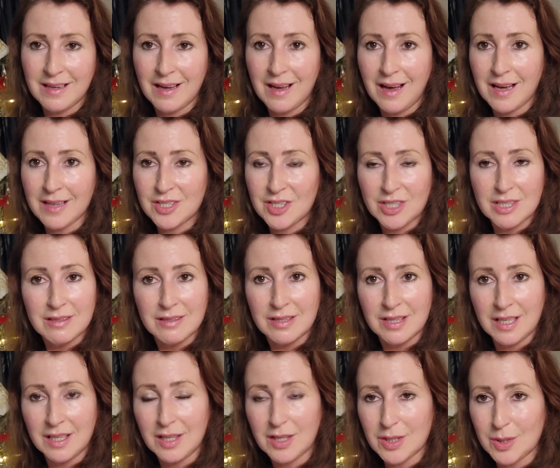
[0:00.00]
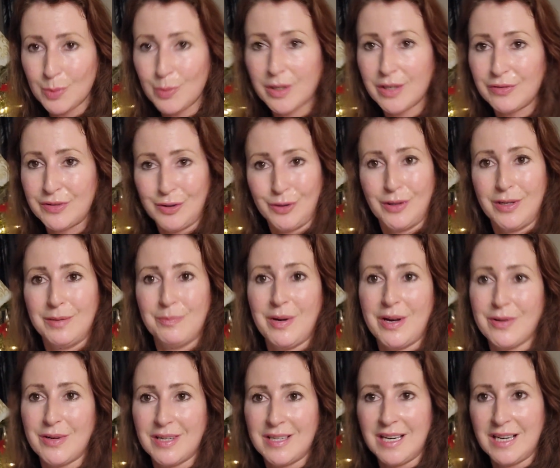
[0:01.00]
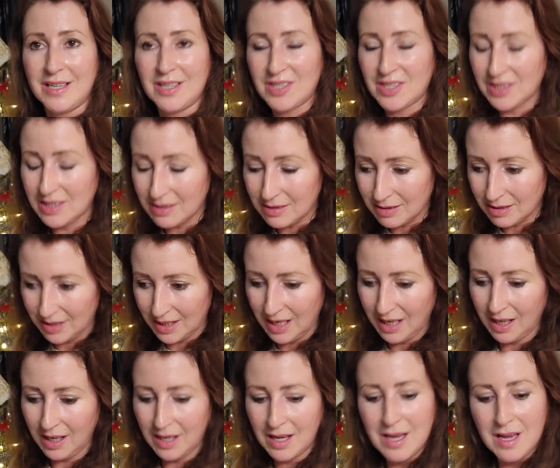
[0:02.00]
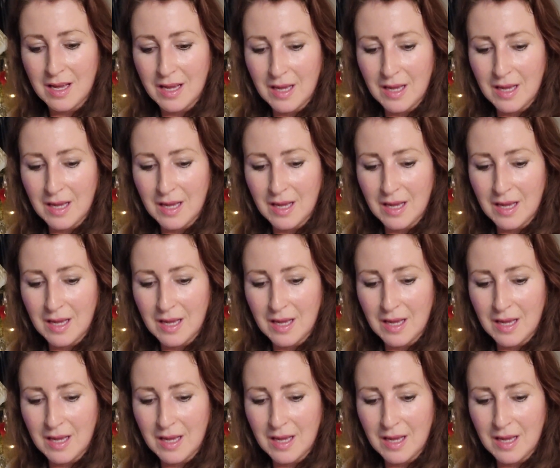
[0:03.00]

I still think it's worth talking about it, and I still think